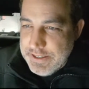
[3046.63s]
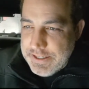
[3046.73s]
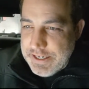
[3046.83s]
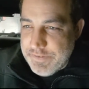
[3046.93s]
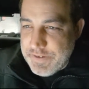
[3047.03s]

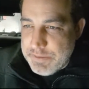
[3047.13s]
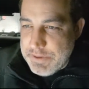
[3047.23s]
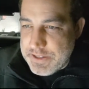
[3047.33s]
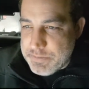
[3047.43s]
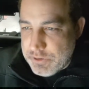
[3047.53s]
that I forgot to
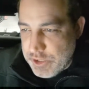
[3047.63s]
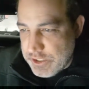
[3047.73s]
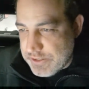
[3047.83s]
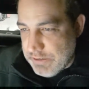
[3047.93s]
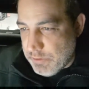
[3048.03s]
make the small
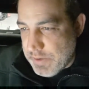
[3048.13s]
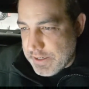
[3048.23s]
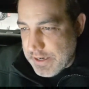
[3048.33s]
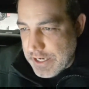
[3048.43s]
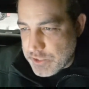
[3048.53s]
changes I want to make.
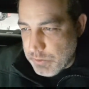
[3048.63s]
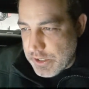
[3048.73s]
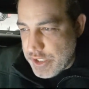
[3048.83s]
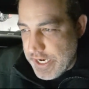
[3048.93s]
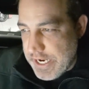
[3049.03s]
I just want
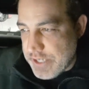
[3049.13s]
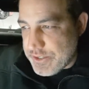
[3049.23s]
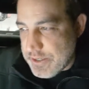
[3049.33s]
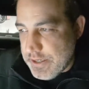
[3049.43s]
to change